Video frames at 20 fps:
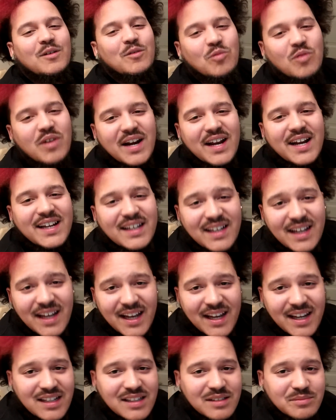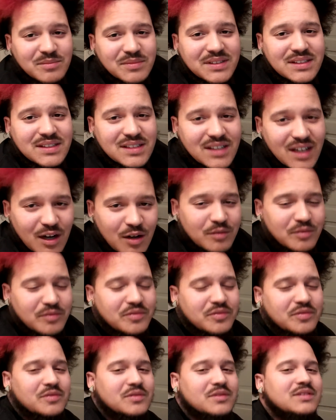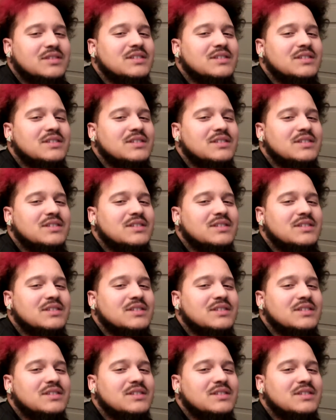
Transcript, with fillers: Red Gang himself,